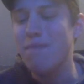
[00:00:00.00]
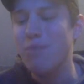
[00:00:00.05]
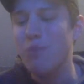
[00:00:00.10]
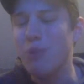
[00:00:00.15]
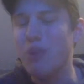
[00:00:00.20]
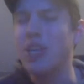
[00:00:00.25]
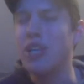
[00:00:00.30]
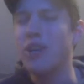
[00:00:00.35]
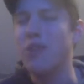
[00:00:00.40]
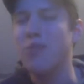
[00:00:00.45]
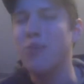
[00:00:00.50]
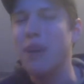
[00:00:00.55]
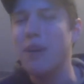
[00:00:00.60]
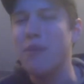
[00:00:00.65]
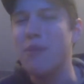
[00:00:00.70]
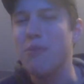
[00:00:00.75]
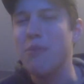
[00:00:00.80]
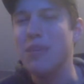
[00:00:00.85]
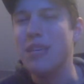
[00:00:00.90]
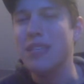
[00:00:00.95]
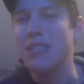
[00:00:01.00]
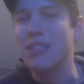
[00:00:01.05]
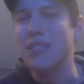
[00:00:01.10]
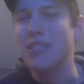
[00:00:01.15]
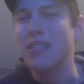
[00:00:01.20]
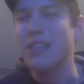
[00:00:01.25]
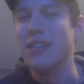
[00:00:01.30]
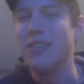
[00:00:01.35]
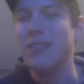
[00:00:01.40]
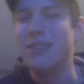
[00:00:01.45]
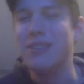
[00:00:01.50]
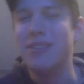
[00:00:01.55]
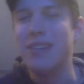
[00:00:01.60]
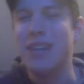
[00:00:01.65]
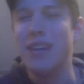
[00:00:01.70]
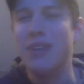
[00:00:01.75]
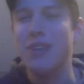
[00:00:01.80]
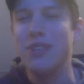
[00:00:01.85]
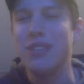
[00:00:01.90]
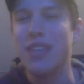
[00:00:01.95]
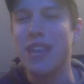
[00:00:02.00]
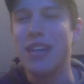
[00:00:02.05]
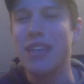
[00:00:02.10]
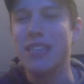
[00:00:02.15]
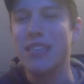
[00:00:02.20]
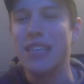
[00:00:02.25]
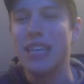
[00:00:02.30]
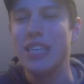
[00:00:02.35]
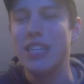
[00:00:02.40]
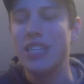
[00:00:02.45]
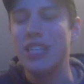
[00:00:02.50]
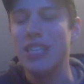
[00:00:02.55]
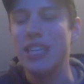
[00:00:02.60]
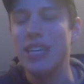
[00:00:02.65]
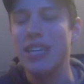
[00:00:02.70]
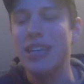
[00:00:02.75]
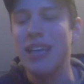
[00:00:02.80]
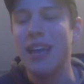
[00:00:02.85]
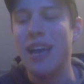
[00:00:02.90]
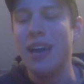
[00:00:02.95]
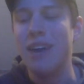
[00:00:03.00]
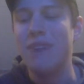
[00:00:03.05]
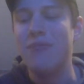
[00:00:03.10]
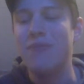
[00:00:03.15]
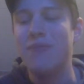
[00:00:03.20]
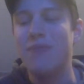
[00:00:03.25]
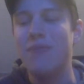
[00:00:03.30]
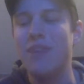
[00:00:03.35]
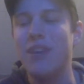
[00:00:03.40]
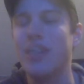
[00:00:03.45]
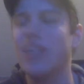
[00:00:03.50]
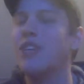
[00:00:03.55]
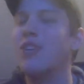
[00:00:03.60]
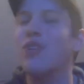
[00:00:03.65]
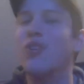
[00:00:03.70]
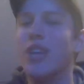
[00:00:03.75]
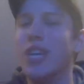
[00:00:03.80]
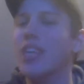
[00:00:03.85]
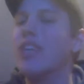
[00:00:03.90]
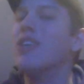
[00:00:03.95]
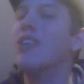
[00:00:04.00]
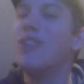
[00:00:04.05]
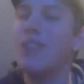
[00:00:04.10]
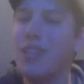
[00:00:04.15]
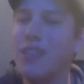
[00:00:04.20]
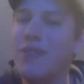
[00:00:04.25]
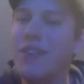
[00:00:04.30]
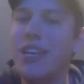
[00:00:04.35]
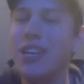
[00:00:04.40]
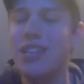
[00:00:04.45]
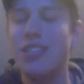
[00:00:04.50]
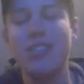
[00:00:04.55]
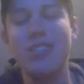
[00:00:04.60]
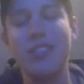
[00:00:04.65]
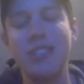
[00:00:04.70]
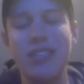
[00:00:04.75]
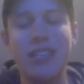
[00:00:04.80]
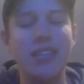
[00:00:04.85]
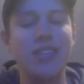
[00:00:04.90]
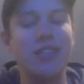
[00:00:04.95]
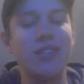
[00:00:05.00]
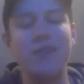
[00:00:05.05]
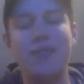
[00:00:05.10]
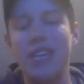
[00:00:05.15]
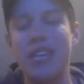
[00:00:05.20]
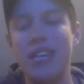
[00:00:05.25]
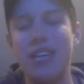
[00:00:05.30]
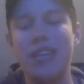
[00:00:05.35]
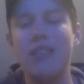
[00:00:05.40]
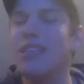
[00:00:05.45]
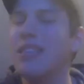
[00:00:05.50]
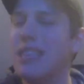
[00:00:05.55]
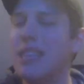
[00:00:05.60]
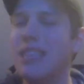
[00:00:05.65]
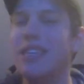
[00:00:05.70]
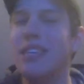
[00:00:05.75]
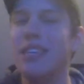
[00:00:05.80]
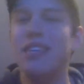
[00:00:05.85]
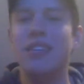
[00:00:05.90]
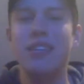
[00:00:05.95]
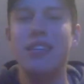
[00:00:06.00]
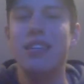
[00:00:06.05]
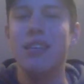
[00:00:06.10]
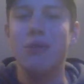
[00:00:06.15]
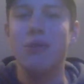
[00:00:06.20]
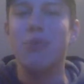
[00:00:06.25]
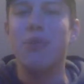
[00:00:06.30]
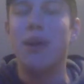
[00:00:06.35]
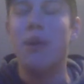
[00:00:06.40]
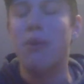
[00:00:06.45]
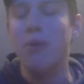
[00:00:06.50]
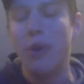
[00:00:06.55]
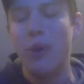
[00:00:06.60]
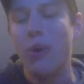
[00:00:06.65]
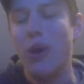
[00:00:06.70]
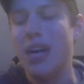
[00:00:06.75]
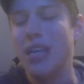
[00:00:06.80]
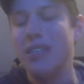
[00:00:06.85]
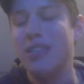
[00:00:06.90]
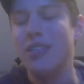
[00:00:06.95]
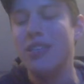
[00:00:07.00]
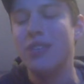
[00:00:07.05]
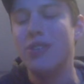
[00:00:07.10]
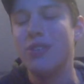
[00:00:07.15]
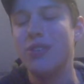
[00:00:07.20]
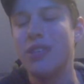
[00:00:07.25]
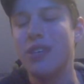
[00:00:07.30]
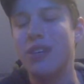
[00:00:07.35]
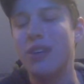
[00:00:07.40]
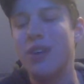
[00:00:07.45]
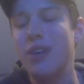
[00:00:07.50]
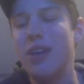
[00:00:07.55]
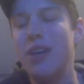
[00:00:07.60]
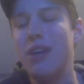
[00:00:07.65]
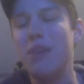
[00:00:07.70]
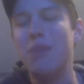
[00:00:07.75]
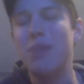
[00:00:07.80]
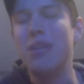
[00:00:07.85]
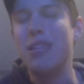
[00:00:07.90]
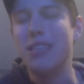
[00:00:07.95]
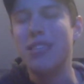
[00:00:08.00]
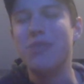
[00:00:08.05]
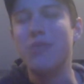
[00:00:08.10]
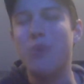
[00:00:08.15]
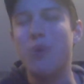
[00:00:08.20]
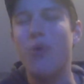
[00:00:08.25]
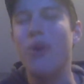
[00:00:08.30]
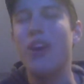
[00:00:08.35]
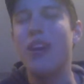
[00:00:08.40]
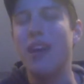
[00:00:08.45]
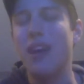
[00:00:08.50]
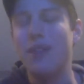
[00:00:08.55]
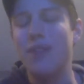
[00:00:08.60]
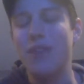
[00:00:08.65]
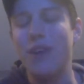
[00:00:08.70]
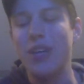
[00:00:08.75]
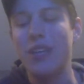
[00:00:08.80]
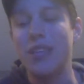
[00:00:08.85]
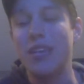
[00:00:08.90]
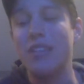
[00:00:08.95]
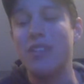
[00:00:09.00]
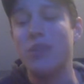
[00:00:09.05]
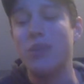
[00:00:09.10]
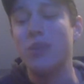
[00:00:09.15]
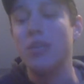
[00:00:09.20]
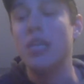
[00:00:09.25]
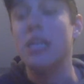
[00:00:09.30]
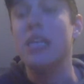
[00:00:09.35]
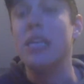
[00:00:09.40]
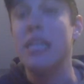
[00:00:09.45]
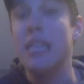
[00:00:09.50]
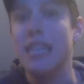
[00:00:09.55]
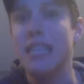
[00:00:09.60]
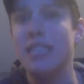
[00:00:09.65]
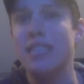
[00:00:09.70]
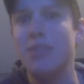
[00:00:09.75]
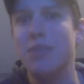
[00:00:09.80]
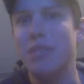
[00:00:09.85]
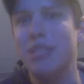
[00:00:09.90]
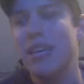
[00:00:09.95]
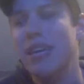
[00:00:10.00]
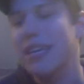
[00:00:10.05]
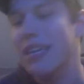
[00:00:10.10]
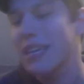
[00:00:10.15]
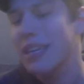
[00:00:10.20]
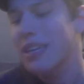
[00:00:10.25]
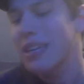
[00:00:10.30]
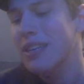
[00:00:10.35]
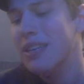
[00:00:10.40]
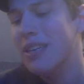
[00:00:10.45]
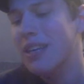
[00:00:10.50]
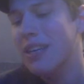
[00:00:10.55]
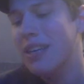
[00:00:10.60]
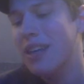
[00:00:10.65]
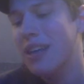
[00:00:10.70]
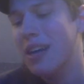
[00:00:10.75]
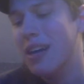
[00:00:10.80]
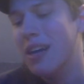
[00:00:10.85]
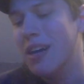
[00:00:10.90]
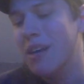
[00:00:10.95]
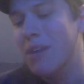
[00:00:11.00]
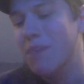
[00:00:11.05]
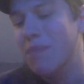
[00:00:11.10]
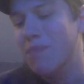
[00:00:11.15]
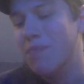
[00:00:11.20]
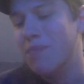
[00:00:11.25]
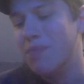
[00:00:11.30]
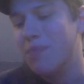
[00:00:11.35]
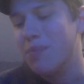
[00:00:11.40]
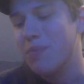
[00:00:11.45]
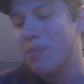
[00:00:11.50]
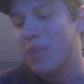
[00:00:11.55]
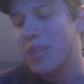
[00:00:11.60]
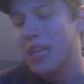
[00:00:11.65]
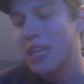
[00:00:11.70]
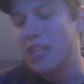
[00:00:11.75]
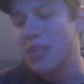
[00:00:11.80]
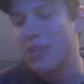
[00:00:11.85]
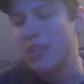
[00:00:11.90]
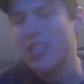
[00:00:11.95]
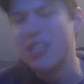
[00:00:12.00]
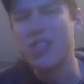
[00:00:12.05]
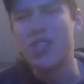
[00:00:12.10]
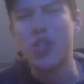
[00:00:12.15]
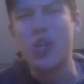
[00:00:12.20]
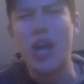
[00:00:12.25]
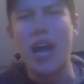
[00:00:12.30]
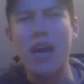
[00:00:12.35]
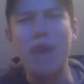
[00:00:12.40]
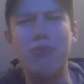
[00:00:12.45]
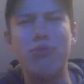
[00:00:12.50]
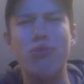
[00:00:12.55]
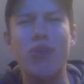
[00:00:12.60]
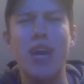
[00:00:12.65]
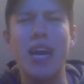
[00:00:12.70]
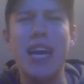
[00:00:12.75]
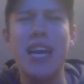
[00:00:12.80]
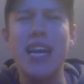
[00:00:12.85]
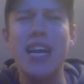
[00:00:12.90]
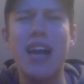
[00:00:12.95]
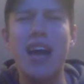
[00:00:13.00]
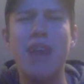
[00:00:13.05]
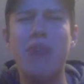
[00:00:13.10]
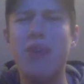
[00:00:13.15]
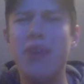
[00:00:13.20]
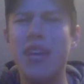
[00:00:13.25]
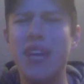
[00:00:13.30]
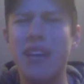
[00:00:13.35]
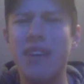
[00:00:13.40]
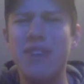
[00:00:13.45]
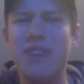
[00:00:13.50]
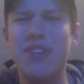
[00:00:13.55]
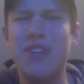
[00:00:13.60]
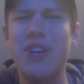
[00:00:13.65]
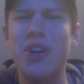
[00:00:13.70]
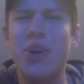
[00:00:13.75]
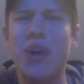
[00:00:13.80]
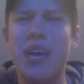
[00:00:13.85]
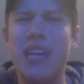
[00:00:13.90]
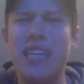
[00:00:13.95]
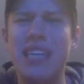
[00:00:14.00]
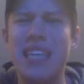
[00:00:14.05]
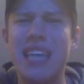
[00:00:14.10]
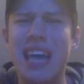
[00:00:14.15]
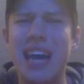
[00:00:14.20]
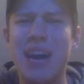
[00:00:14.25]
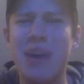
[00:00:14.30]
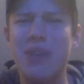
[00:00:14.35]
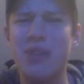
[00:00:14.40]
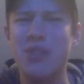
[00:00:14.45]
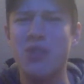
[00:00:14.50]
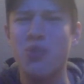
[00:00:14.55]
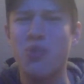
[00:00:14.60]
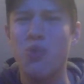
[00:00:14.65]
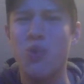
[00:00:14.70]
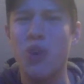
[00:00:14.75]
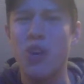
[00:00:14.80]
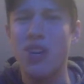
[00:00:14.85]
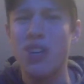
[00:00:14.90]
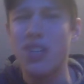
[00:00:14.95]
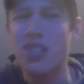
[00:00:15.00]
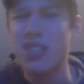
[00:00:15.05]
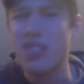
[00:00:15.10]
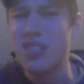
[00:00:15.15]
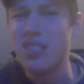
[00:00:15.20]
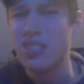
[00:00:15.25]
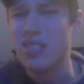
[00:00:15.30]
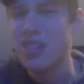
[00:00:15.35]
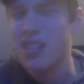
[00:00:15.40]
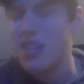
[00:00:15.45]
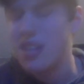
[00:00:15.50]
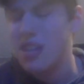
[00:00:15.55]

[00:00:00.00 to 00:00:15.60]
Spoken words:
which I don't blame them because it sounds kind of sketchy and they have very clear advantages that they could have taken that they did, and they were probably wise to do so. But at this point, I feel like that's the one that needs to be taken. The next one is a tribe raid. I really have no idea how this works